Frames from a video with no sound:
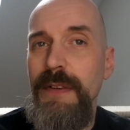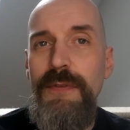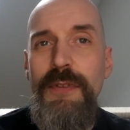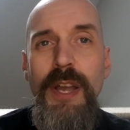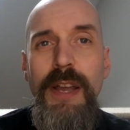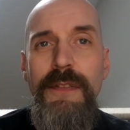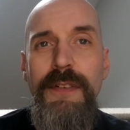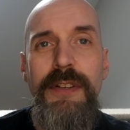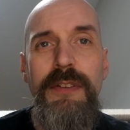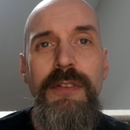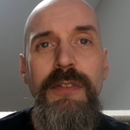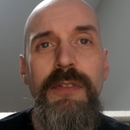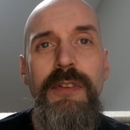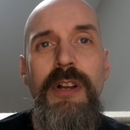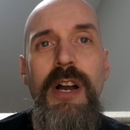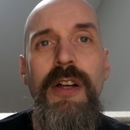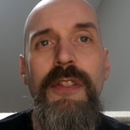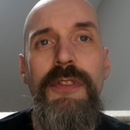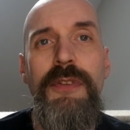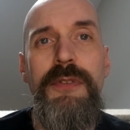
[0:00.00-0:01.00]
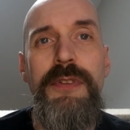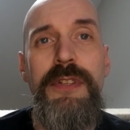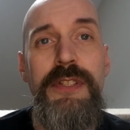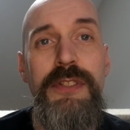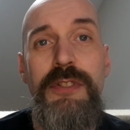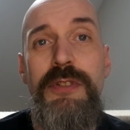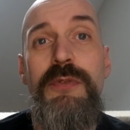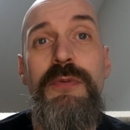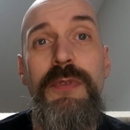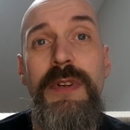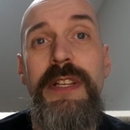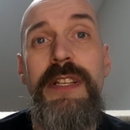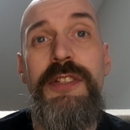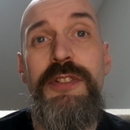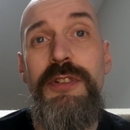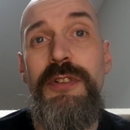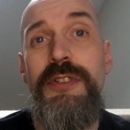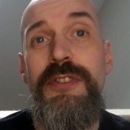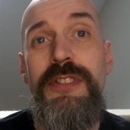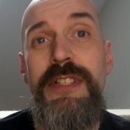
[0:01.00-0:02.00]
If you haven't gone through this, you really
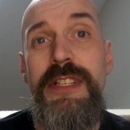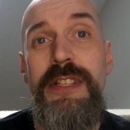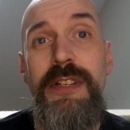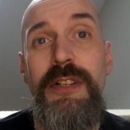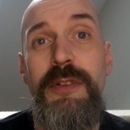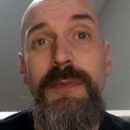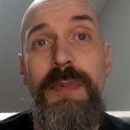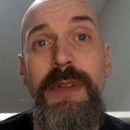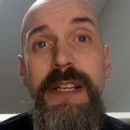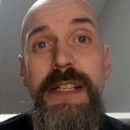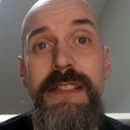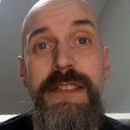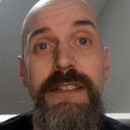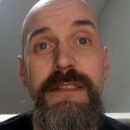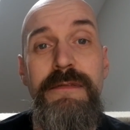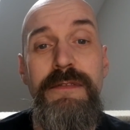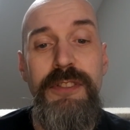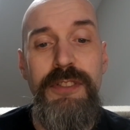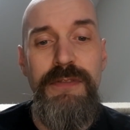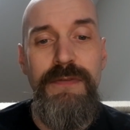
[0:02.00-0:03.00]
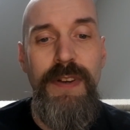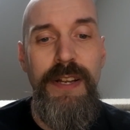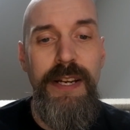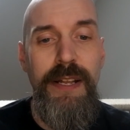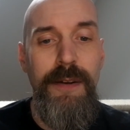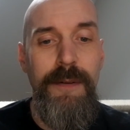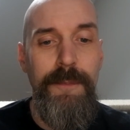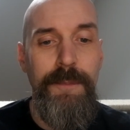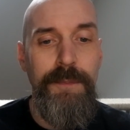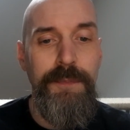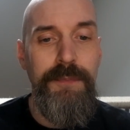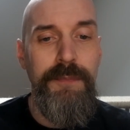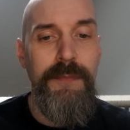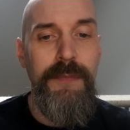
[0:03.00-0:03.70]
should see the good place and just find out.